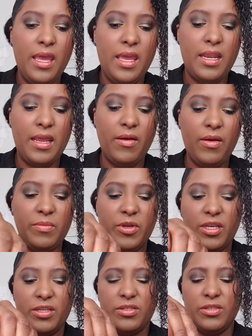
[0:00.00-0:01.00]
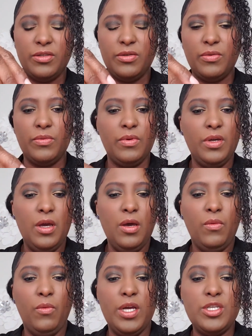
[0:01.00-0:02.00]
and now I'm going to do
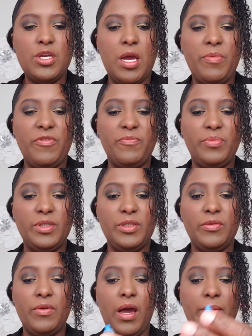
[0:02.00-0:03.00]
1 drop of blue.